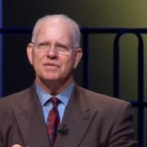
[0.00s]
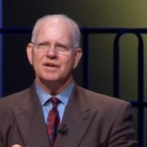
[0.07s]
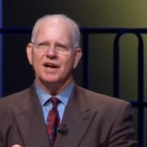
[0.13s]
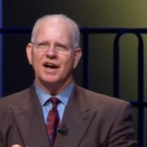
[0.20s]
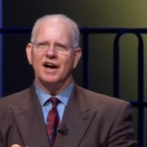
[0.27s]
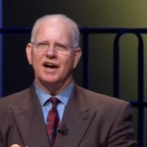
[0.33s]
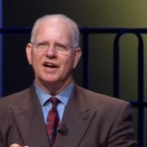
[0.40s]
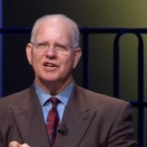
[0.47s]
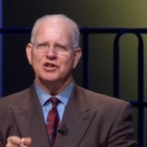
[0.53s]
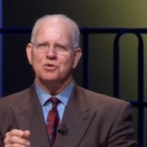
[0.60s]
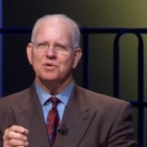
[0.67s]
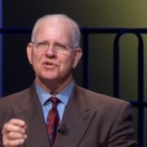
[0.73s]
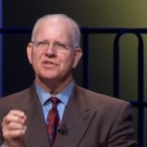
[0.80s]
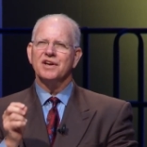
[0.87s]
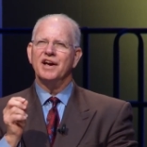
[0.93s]
uh, You
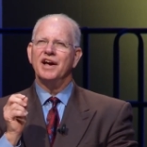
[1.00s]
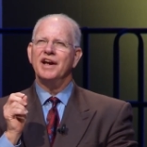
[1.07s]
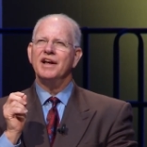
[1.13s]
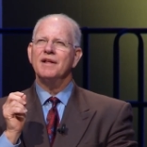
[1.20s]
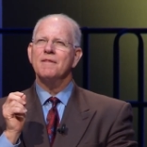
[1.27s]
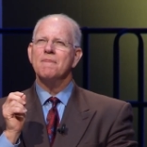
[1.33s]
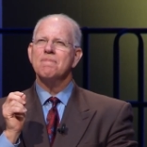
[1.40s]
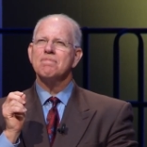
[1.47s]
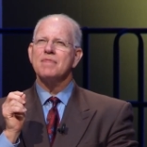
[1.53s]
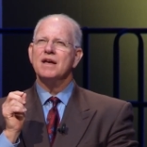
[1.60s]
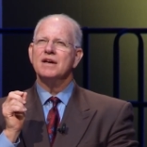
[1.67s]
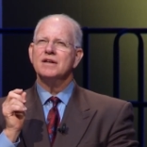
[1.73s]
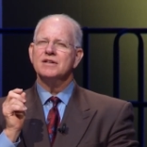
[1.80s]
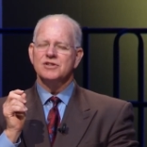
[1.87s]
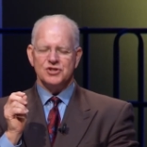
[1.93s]
will say,
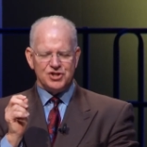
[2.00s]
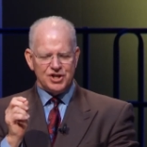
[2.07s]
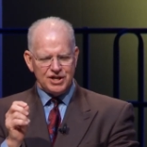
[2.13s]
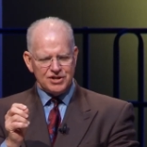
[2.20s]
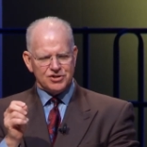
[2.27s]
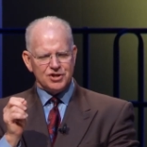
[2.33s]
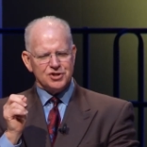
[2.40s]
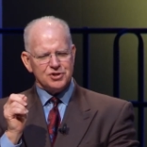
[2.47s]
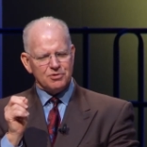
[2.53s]
Jesus,